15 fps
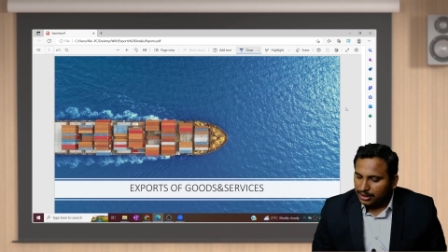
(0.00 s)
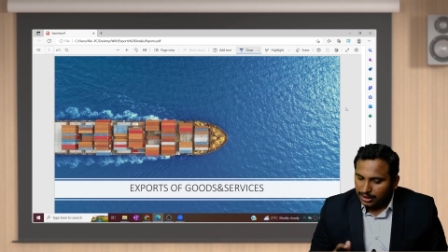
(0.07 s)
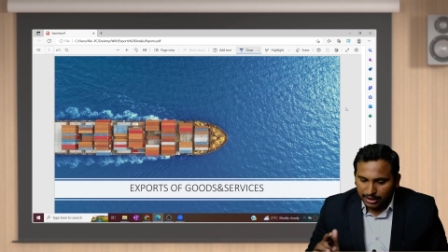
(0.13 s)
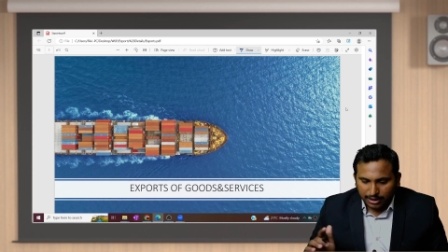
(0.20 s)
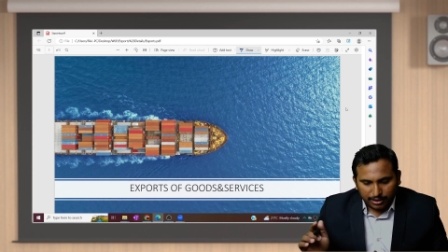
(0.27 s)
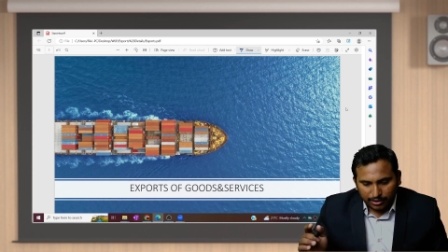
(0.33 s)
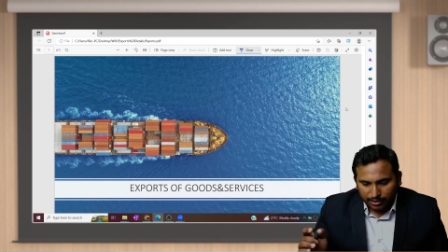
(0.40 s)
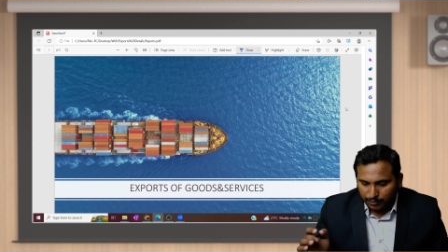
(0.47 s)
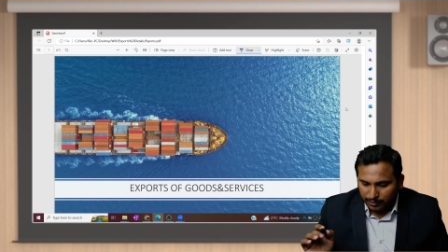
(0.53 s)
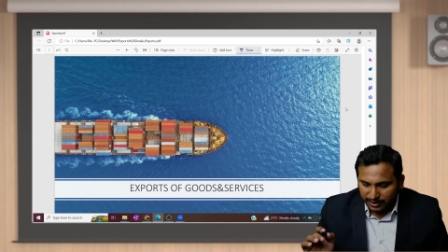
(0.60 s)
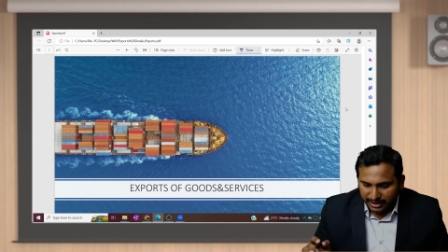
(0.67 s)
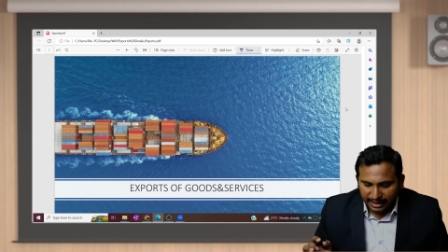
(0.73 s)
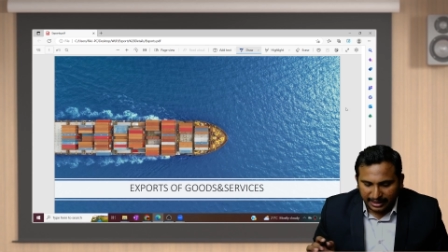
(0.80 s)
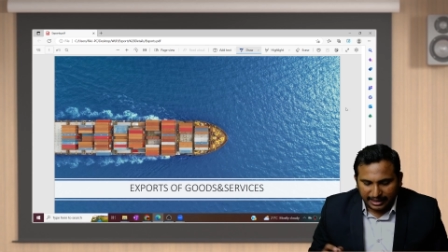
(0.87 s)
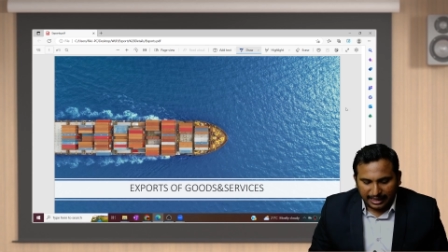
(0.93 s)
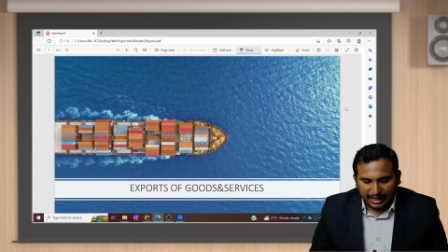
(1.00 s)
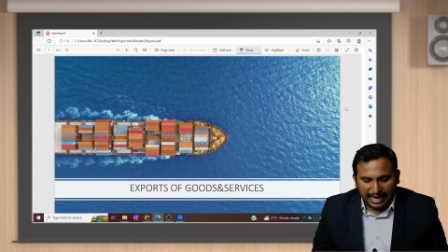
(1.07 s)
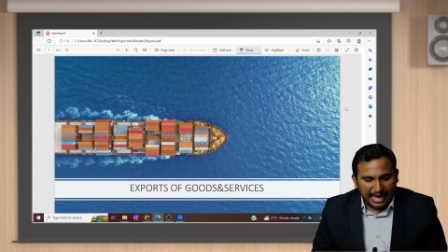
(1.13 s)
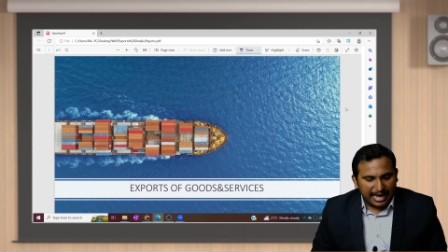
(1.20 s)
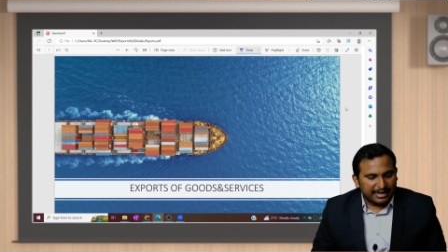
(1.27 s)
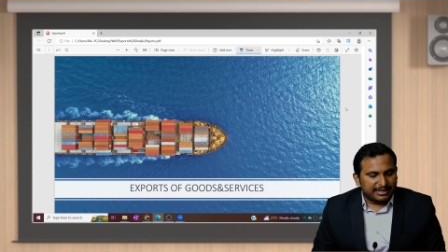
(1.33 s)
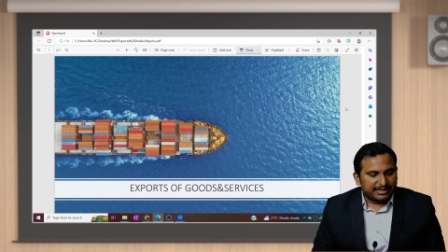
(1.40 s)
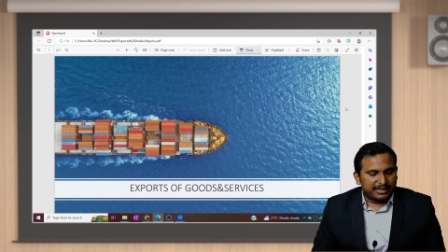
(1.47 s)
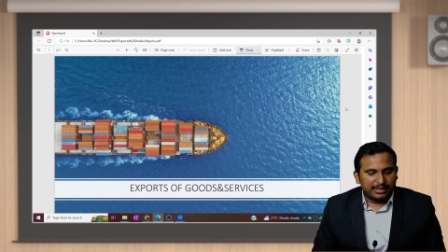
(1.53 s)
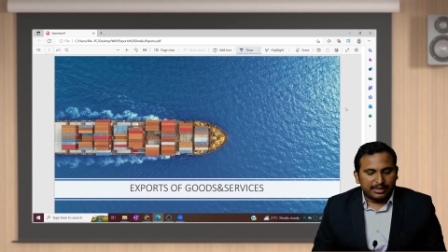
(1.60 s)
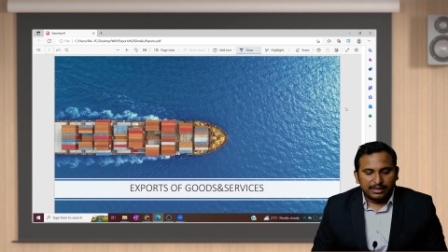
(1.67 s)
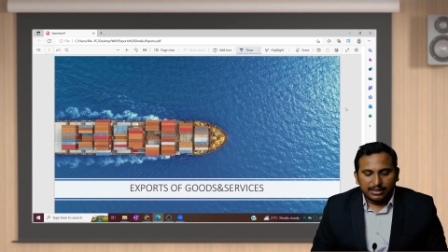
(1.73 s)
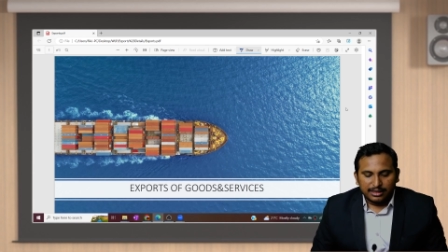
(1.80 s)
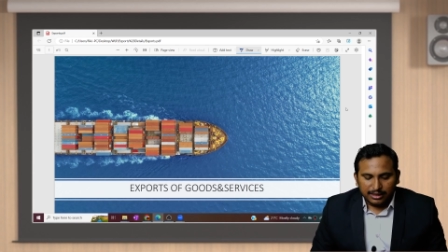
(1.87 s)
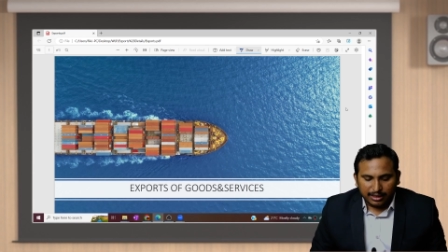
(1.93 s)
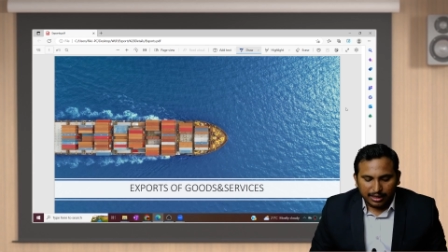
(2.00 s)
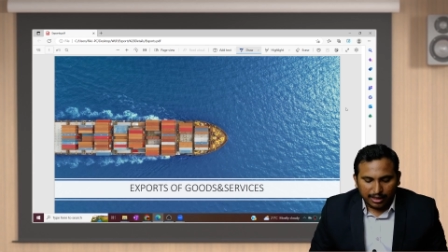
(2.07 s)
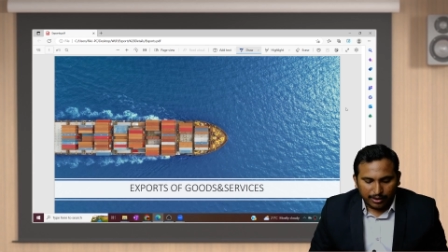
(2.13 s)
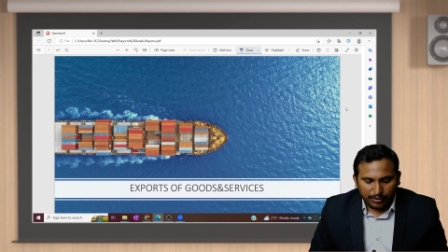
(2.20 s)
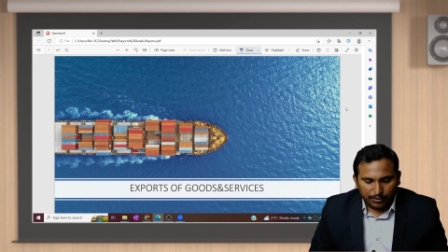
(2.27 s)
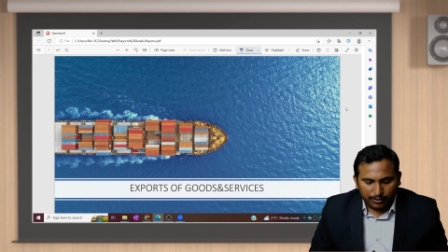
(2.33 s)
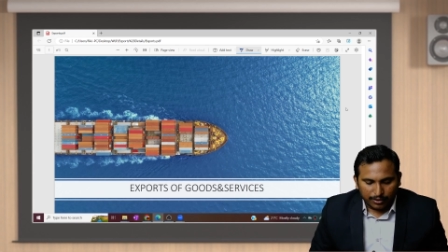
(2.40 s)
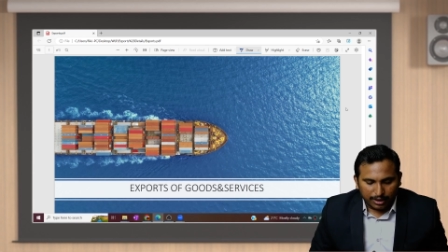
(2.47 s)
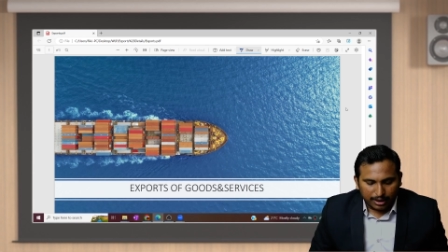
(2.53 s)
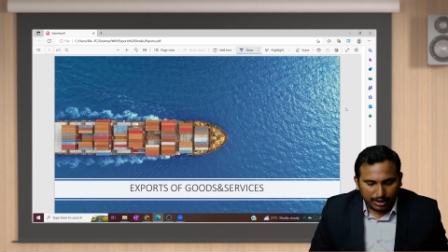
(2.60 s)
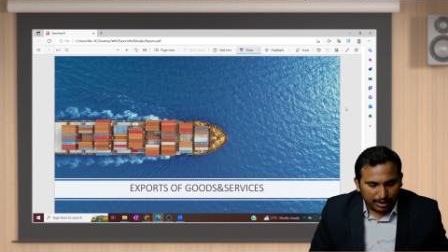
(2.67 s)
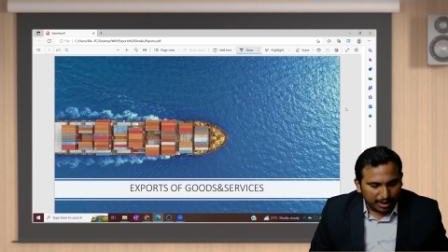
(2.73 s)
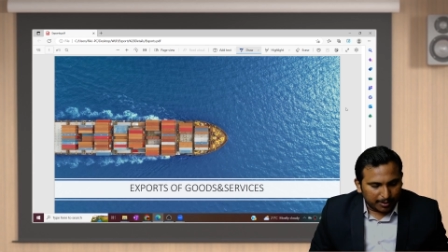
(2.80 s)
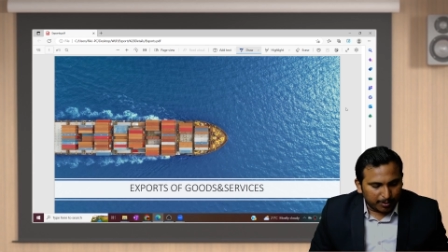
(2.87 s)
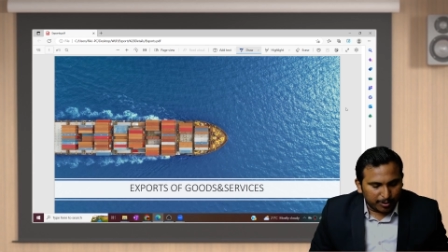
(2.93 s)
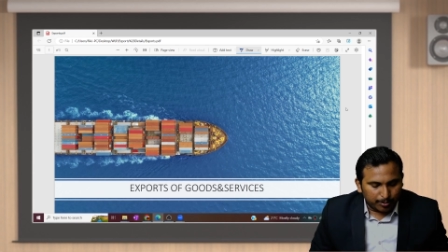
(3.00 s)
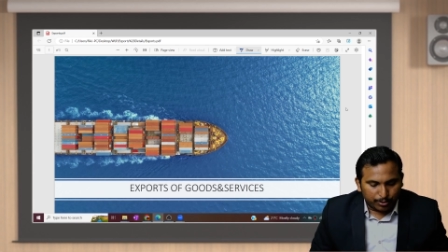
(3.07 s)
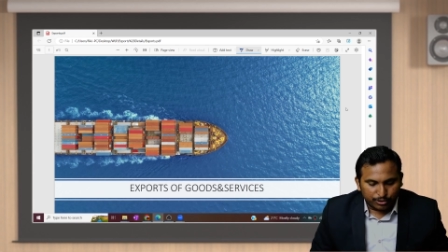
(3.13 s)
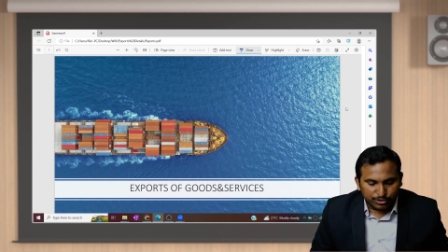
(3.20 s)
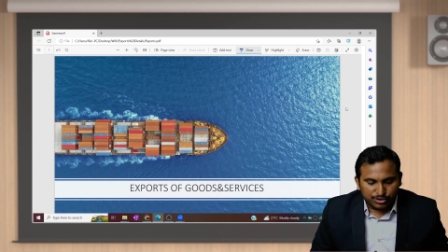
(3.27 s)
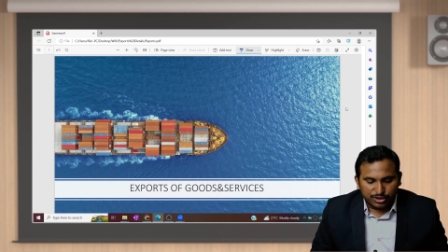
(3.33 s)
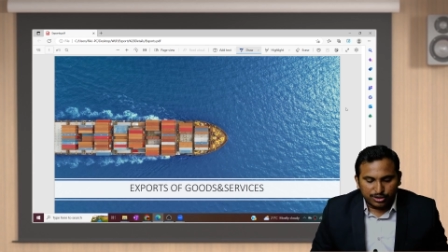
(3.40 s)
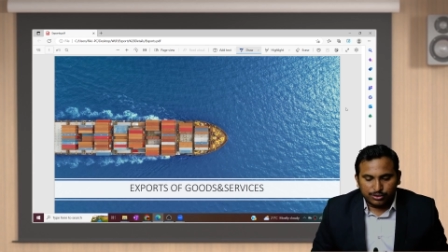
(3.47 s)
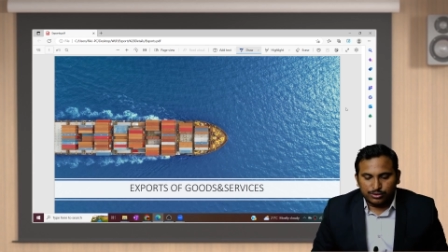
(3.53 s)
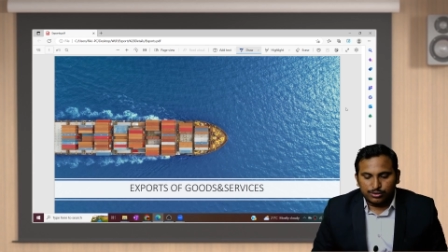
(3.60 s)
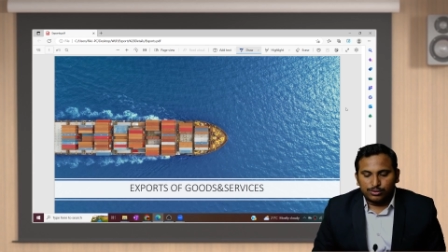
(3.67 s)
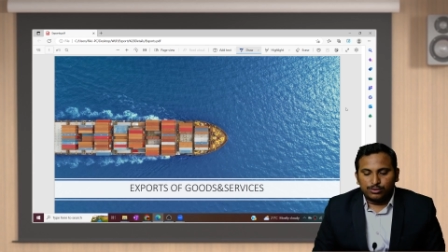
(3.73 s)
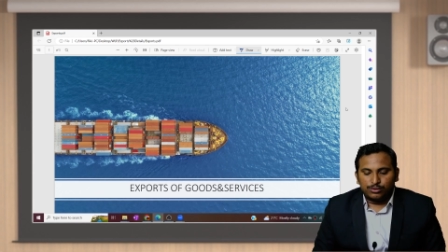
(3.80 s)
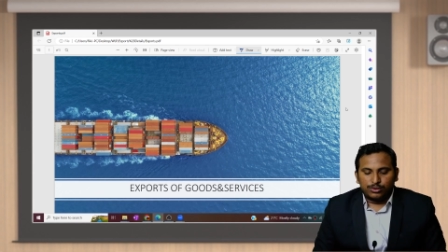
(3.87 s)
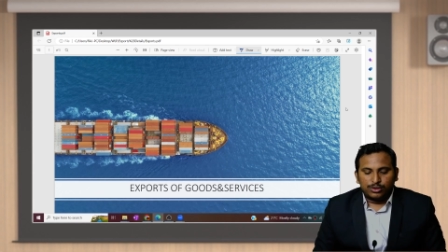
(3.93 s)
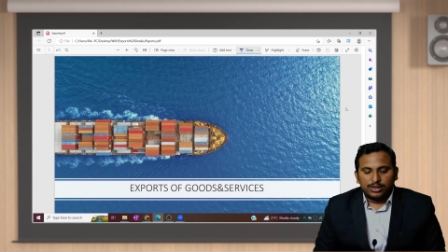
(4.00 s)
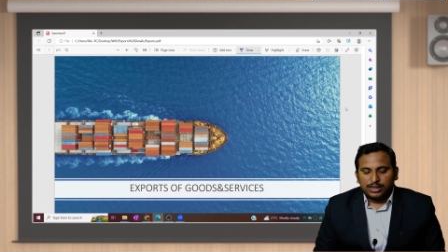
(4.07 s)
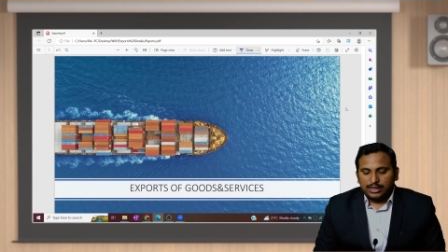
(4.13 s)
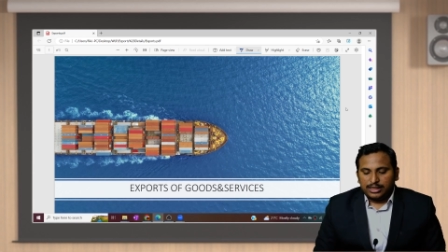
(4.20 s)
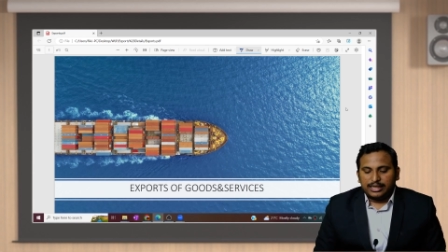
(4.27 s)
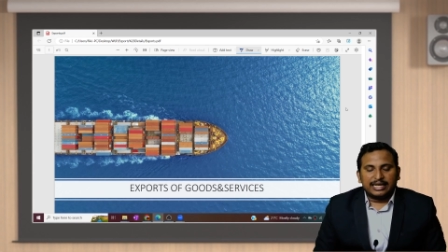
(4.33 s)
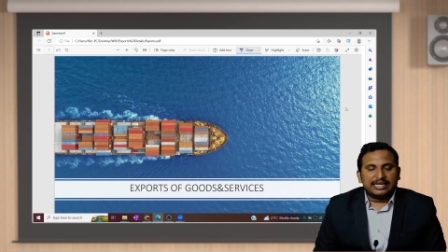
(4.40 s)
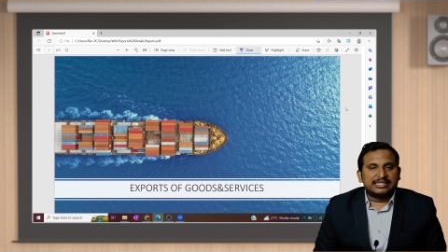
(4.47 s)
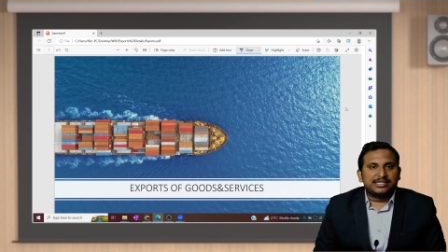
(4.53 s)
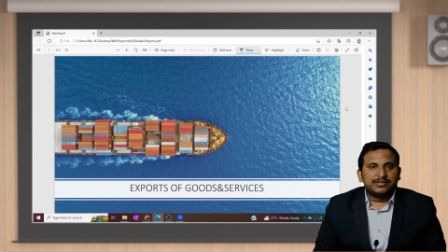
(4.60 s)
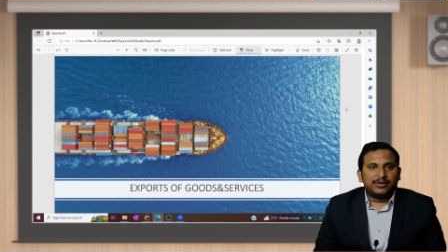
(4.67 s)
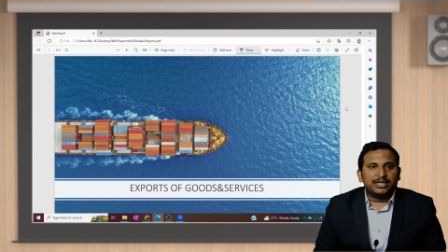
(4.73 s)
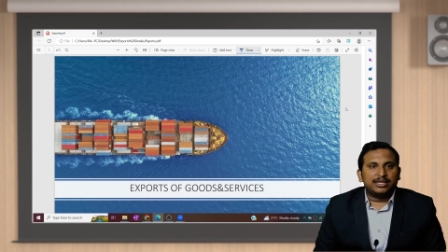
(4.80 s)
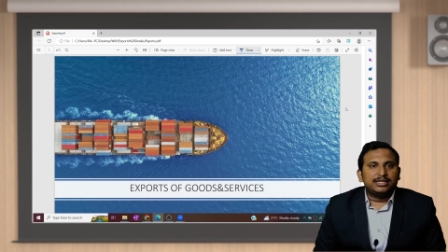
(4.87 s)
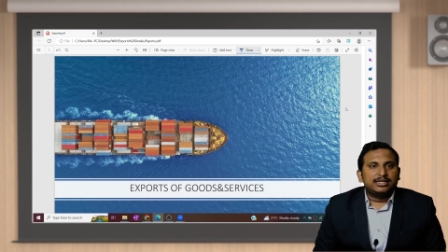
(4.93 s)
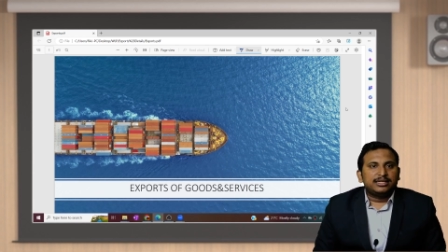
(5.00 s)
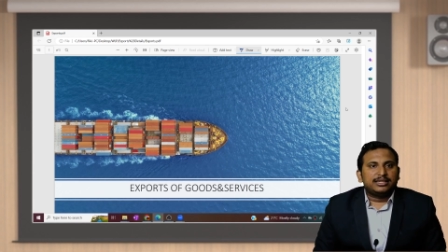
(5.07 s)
Now with that clarity, now let me proceed to next one,